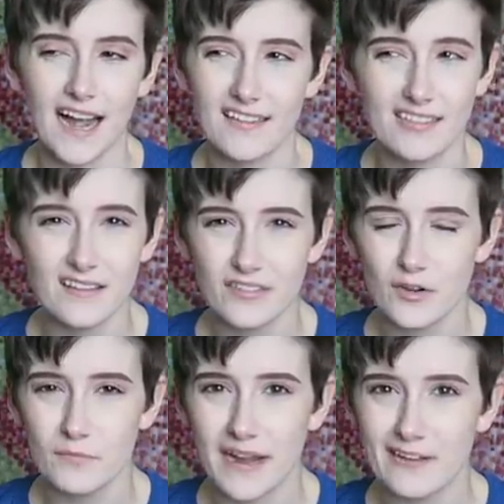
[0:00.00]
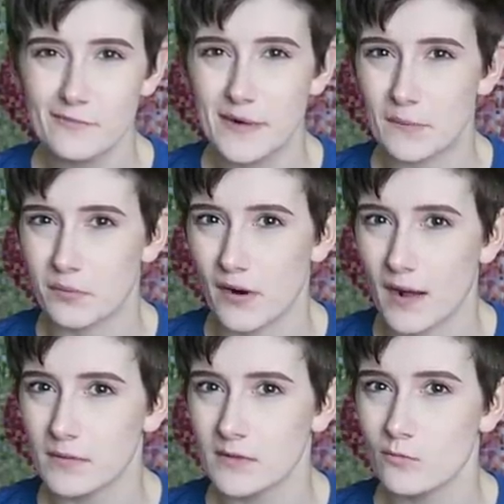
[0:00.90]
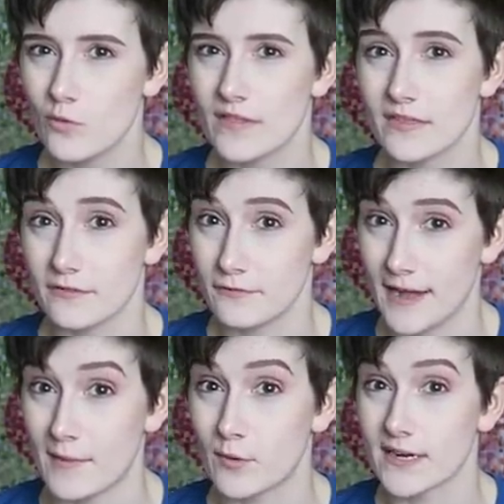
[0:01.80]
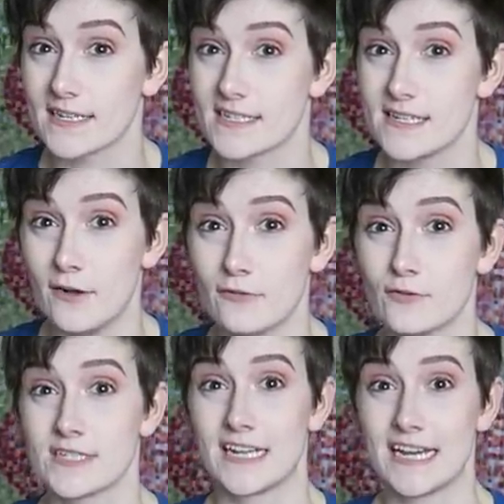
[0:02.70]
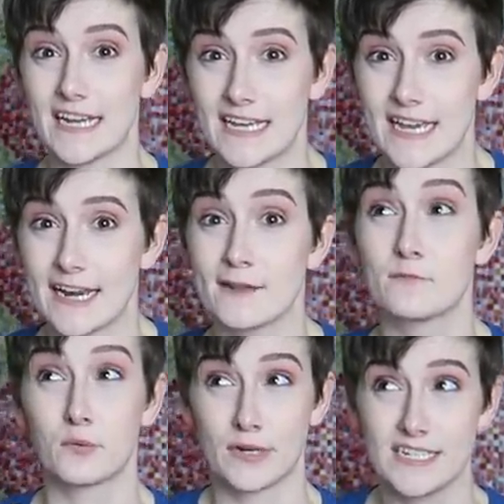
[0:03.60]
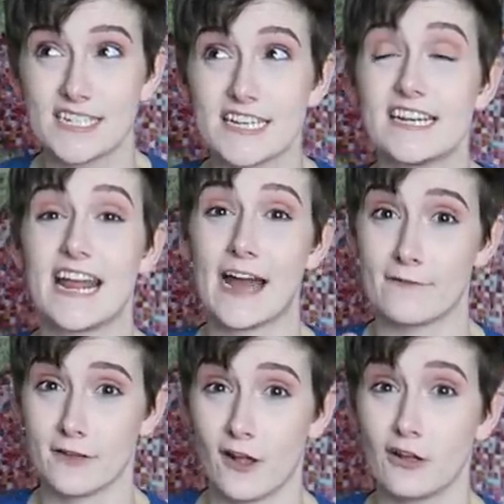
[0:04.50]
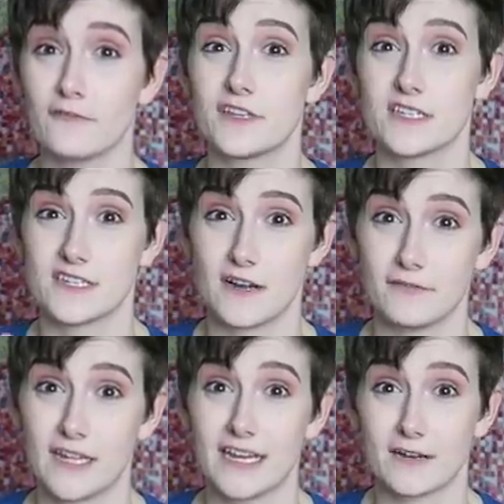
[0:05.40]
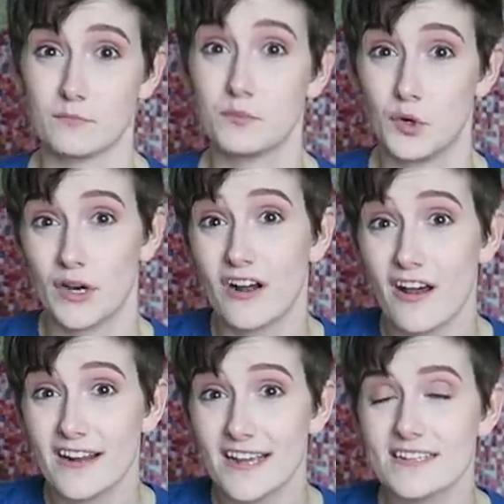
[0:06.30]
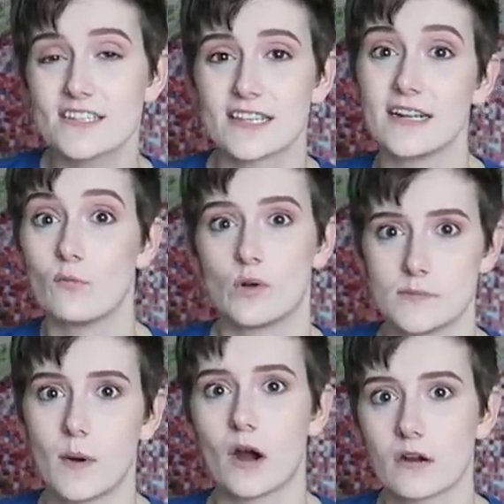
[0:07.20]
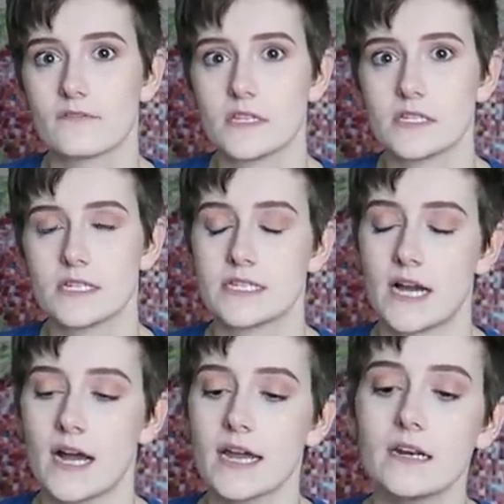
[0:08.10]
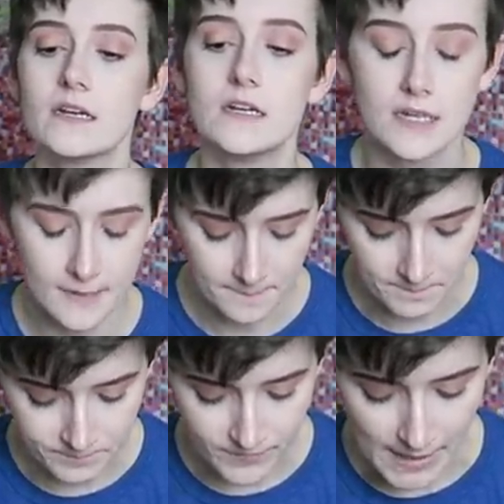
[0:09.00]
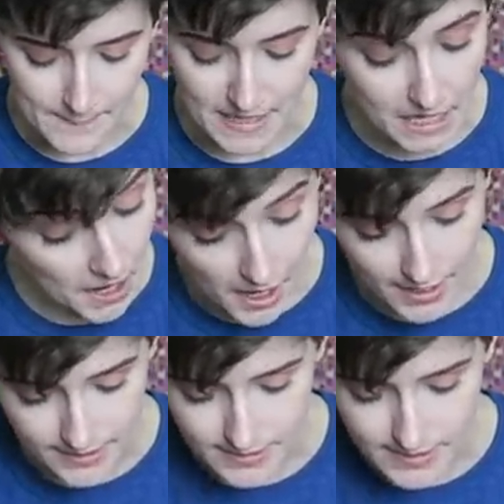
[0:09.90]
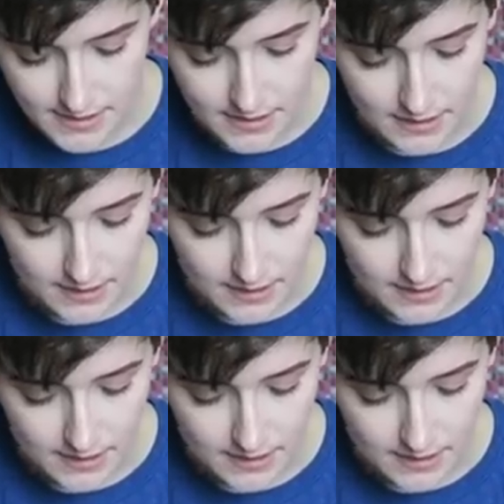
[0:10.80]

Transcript: I think there might have been a problem when the fabric itself was like getting printed and having all of this stuff like put on it so that it was part of this design, because